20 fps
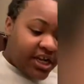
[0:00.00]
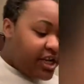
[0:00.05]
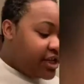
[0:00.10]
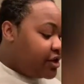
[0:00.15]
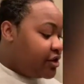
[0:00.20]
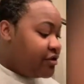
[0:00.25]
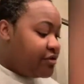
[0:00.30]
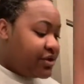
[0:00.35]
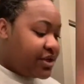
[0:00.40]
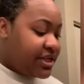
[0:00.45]

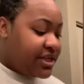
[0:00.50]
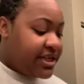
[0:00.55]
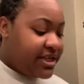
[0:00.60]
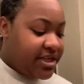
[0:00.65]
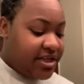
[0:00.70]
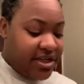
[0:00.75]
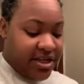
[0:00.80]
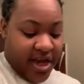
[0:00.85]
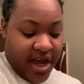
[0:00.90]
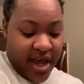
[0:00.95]
using
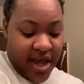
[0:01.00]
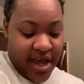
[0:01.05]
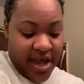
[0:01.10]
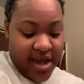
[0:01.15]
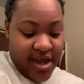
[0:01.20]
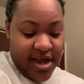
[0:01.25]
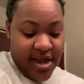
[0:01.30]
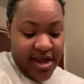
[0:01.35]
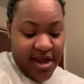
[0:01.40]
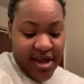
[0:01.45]

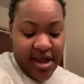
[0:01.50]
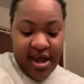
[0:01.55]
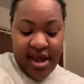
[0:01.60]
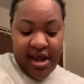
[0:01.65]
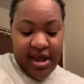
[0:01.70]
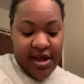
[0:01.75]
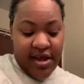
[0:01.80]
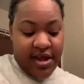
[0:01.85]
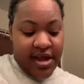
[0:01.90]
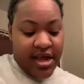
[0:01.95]
today
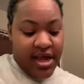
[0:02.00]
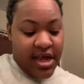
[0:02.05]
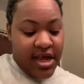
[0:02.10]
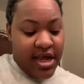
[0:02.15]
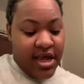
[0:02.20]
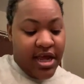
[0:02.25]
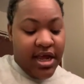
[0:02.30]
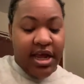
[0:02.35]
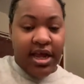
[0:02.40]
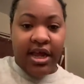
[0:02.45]

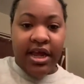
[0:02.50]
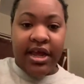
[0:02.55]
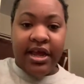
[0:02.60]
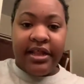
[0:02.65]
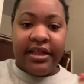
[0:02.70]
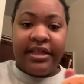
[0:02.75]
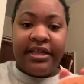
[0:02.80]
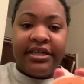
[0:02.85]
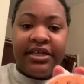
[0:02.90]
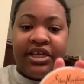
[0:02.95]

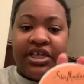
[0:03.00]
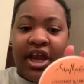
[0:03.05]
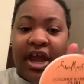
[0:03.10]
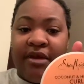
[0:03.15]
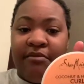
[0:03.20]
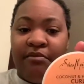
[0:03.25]
the Shea